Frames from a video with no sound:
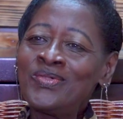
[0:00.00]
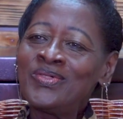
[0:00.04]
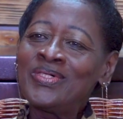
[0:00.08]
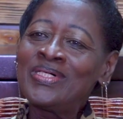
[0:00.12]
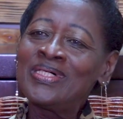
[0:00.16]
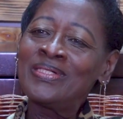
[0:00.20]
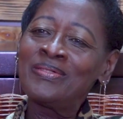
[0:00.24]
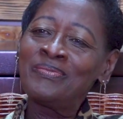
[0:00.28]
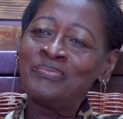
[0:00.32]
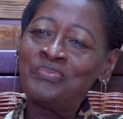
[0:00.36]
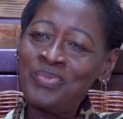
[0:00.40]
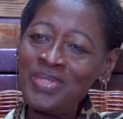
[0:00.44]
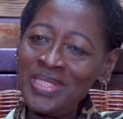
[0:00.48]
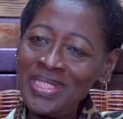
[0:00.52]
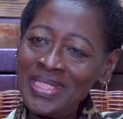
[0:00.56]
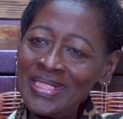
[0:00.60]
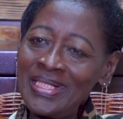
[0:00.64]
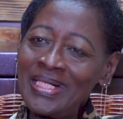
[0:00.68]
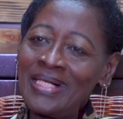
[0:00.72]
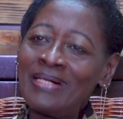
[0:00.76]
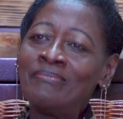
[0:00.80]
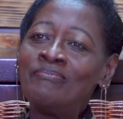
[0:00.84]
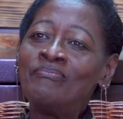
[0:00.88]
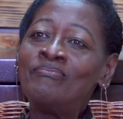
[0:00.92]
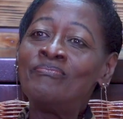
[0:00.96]
will be
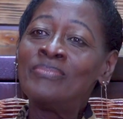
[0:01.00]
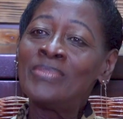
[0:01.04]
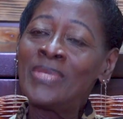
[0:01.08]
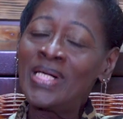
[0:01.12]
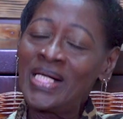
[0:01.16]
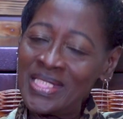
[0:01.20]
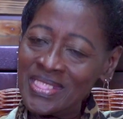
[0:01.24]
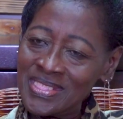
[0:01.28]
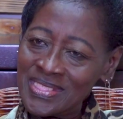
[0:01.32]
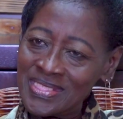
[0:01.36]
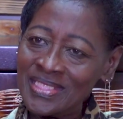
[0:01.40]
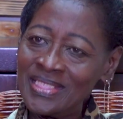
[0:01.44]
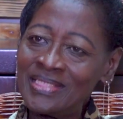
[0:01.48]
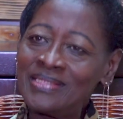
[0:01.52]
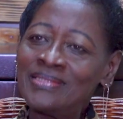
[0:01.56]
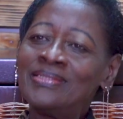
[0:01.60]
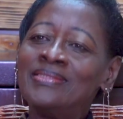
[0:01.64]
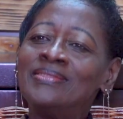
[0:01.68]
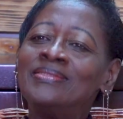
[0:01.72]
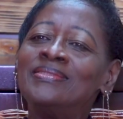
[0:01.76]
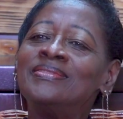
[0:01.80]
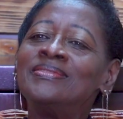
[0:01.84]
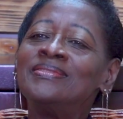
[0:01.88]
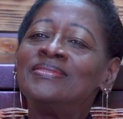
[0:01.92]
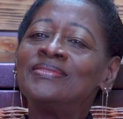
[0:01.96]
a mother
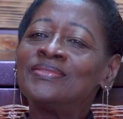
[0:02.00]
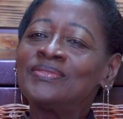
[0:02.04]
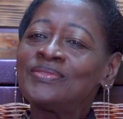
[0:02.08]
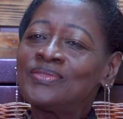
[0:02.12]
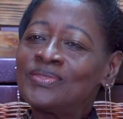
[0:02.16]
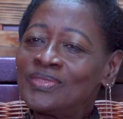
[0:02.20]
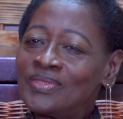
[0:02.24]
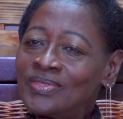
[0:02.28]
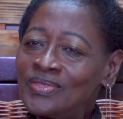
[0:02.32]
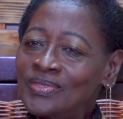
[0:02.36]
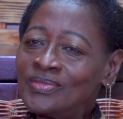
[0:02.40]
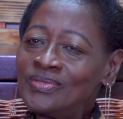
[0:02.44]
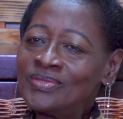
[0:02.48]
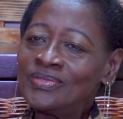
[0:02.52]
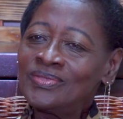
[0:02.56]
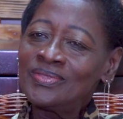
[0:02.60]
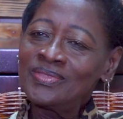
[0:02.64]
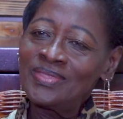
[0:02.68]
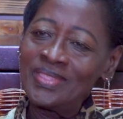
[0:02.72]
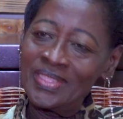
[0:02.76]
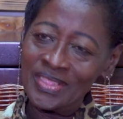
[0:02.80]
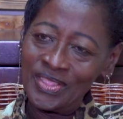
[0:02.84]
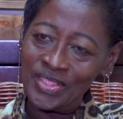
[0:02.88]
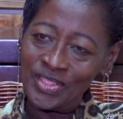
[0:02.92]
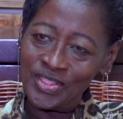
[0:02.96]
to
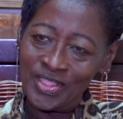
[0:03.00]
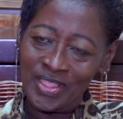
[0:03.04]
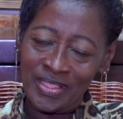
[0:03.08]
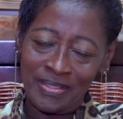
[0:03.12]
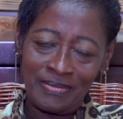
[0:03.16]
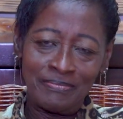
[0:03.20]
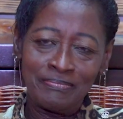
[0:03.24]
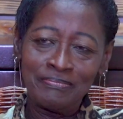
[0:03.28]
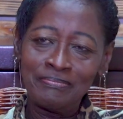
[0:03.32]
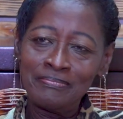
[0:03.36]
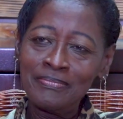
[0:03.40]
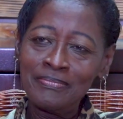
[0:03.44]
the ship.